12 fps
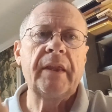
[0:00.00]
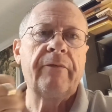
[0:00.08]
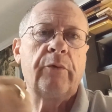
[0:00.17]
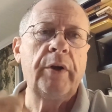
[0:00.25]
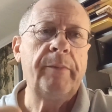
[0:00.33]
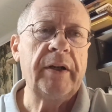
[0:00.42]

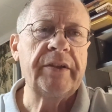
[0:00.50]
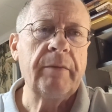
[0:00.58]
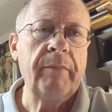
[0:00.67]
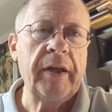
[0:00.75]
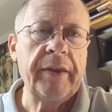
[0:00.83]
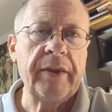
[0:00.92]
$40 a
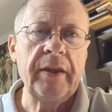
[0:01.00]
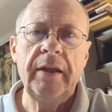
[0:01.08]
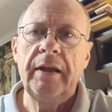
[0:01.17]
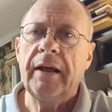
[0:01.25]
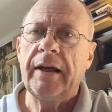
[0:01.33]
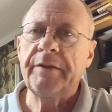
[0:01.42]
month.
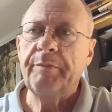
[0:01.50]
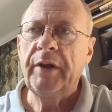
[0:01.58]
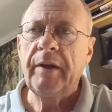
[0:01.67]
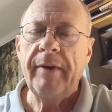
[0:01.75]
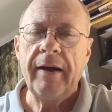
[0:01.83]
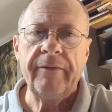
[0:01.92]
I spend
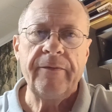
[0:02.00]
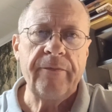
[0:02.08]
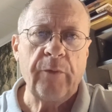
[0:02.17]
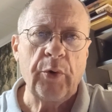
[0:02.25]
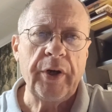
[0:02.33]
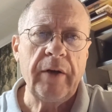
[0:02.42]
about
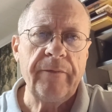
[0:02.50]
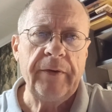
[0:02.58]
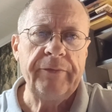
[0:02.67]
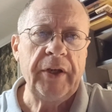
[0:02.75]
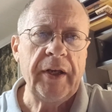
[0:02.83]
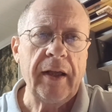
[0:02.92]
$40 or
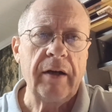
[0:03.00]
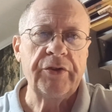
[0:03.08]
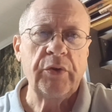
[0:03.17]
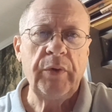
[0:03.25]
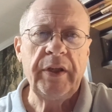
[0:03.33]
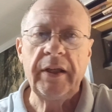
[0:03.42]
$50 a
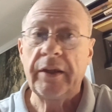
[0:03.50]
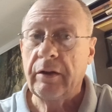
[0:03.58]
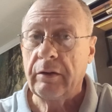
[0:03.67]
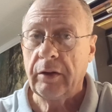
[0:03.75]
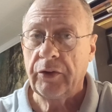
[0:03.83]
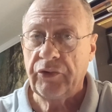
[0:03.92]
week at the
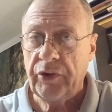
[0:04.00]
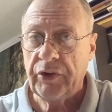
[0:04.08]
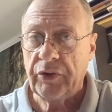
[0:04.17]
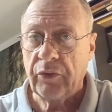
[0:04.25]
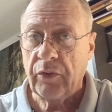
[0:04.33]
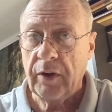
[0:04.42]
grocery
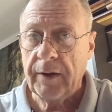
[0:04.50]
store.